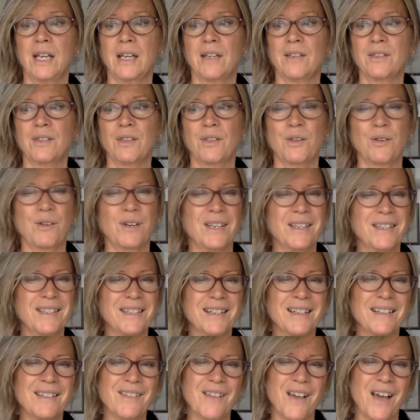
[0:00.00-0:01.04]
So there isn't
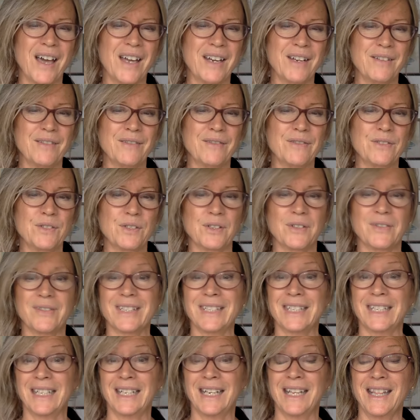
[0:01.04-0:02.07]
a lot of sort of
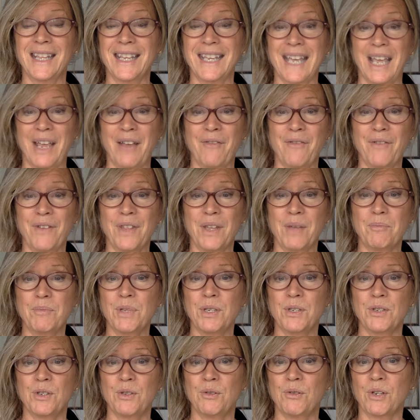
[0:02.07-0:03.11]
skin in the game for them to
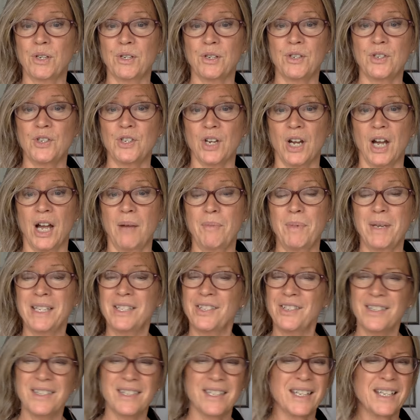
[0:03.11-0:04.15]
do a good job. It's
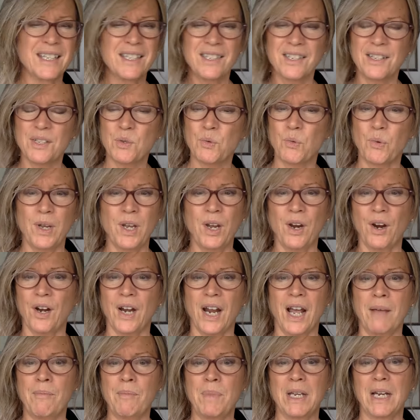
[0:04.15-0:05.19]
just weird.
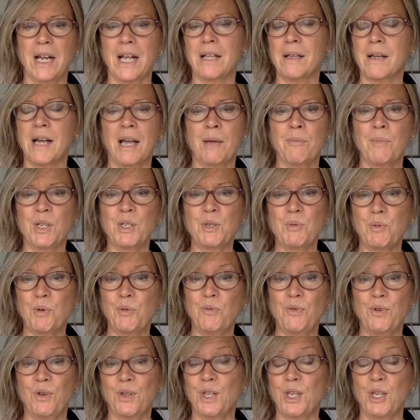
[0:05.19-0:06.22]
I mean, I much
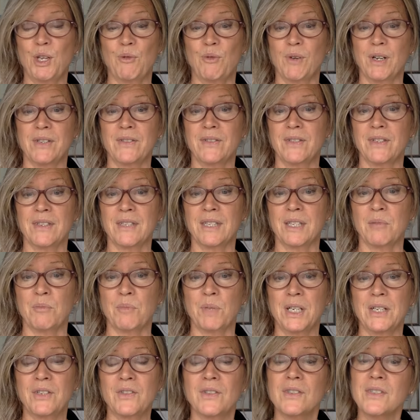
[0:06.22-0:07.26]
prefer the US system,
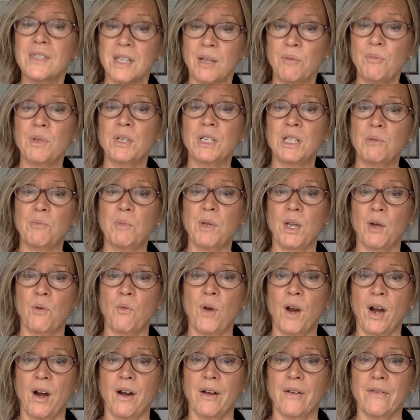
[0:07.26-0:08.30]
but it's just something to be
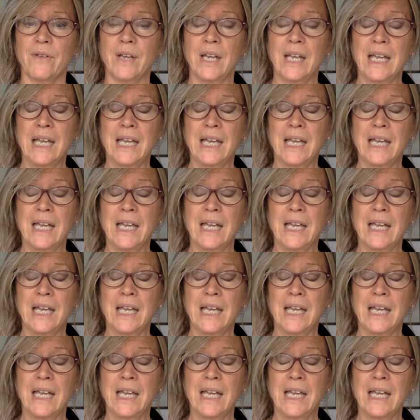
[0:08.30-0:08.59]
aware of.